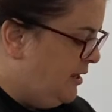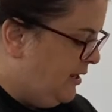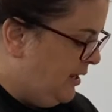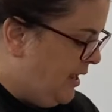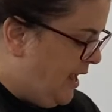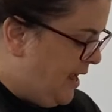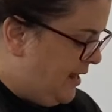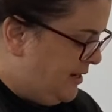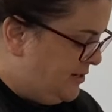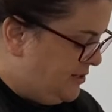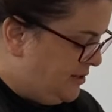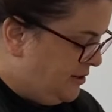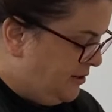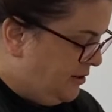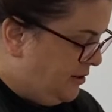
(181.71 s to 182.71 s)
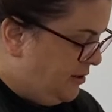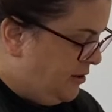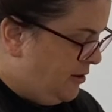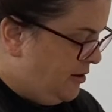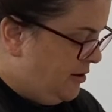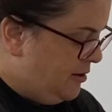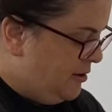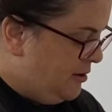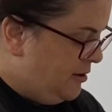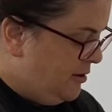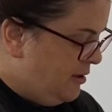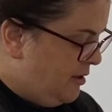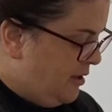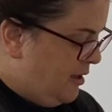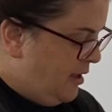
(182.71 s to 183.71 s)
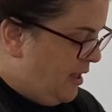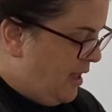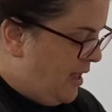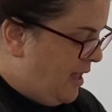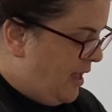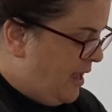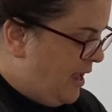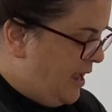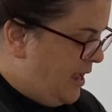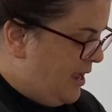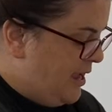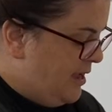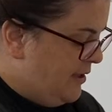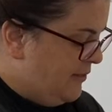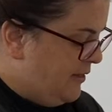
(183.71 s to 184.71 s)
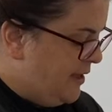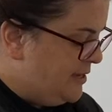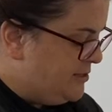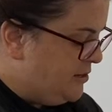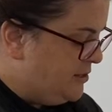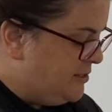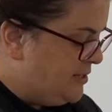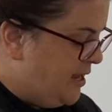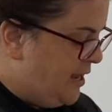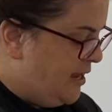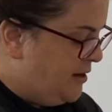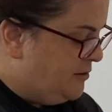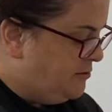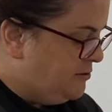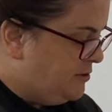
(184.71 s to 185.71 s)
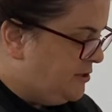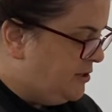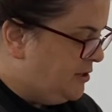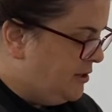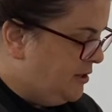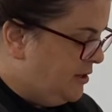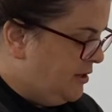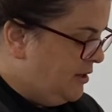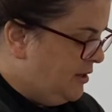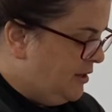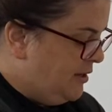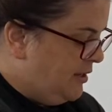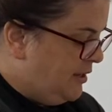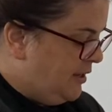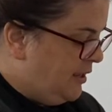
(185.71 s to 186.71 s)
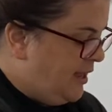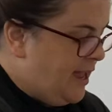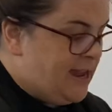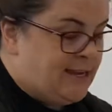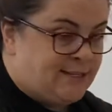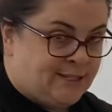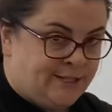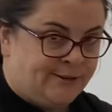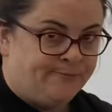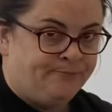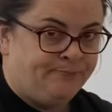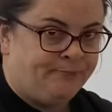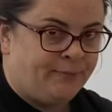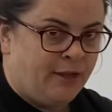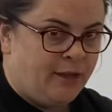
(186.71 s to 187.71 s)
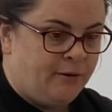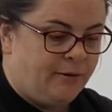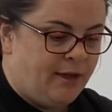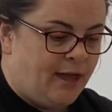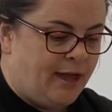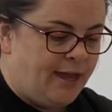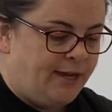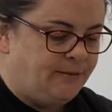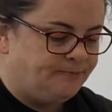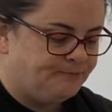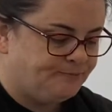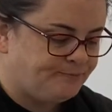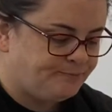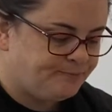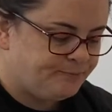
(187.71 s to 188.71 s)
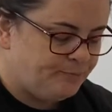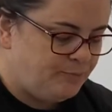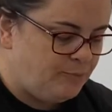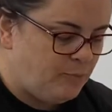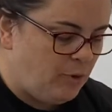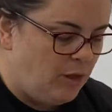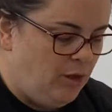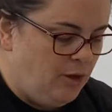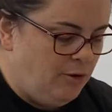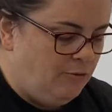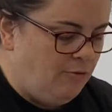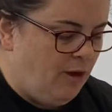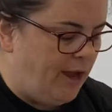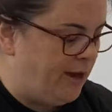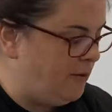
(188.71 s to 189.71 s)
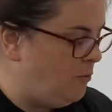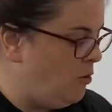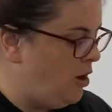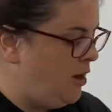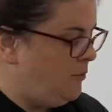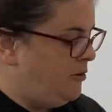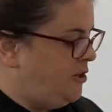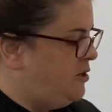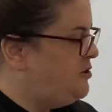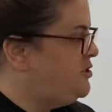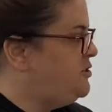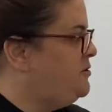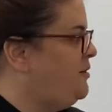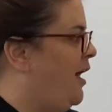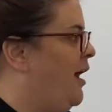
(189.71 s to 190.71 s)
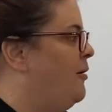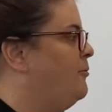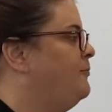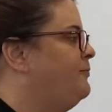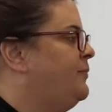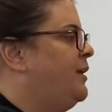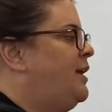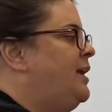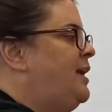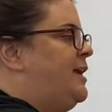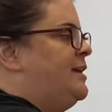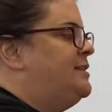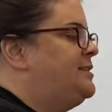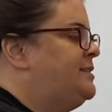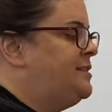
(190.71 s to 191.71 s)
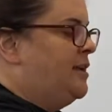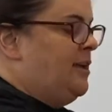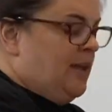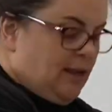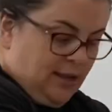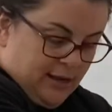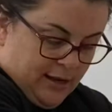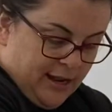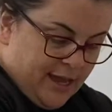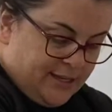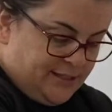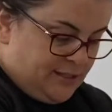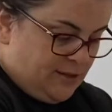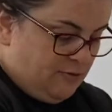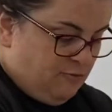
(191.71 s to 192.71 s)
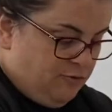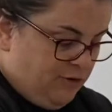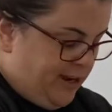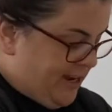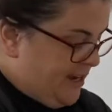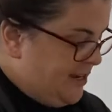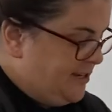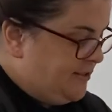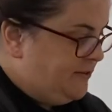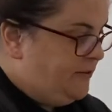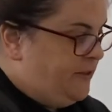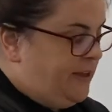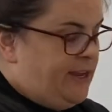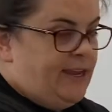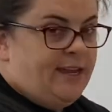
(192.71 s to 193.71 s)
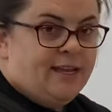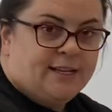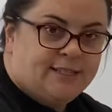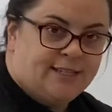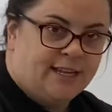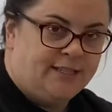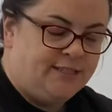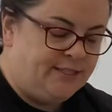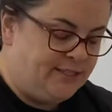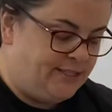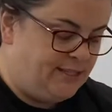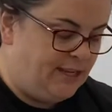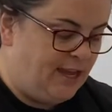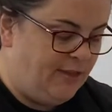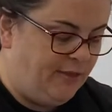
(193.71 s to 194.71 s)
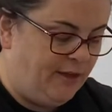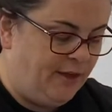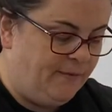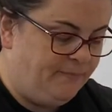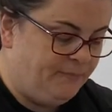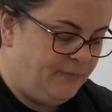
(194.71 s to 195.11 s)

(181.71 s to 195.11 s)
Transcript: gate, g, a, there's our sound gate, okay? Right, what I want you to do now is let's read the sentence together.